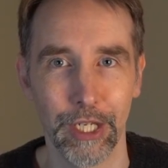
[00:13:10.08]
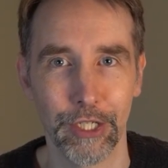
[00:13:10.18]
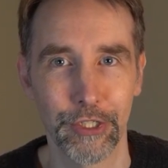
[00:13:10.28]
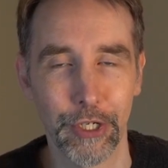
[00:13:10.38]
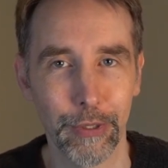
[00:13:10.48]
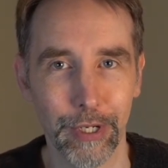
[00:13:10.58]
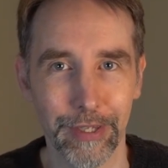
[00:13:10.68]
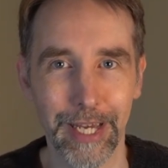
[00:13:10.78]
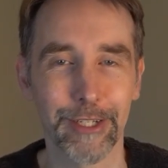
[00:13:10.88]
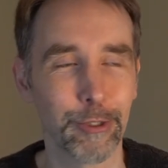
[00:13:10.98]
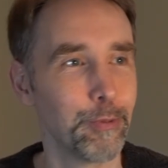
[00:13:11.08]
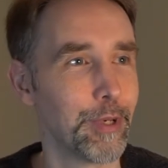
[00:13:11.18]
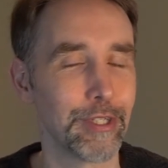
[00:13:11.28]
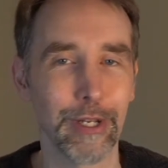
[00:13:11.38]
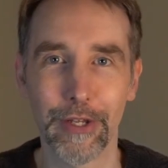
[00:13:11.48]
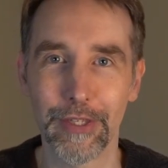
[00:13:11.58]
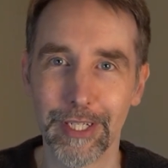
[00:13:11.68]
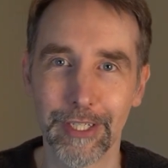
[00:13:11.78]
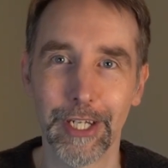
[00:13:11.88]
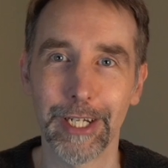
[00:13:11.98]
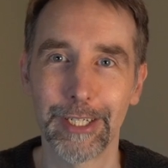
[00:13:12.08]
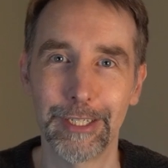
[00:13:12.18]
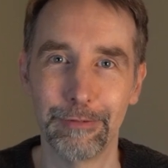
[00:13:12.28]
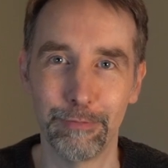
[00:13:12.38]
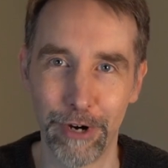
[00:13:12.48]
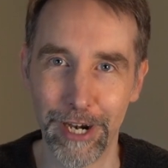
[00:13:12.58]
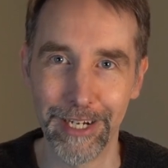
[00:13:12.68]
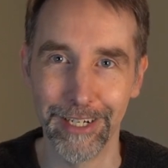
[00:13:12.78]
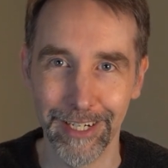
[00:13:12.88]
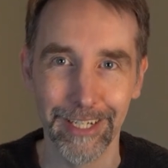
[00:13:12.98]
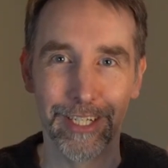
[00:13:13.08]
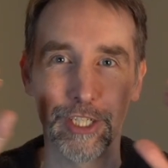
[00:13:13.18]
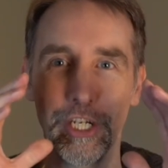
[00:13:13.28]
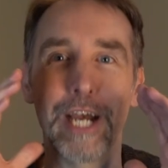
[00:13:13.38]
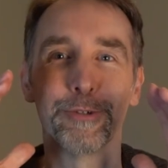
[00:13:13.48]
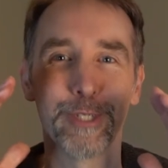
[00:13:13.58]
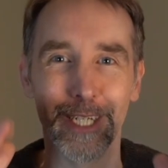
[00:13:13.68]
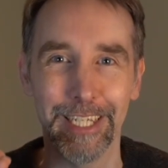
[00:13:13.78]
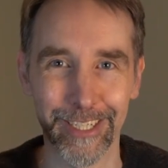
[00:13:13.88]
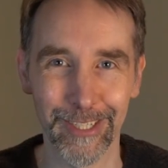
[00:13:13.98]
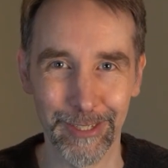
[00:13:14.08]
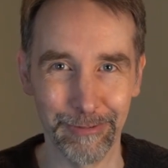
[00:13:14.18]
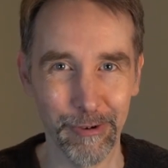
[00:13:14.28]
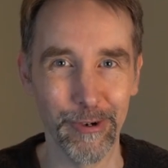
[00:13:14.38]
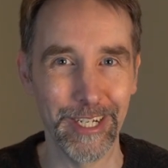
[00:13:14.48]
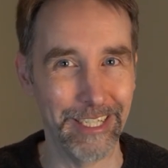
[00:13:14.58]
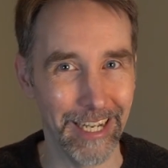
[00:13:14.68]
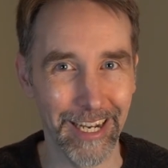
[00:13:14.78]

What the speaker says: So that's almost like the executive brain shouting into the void,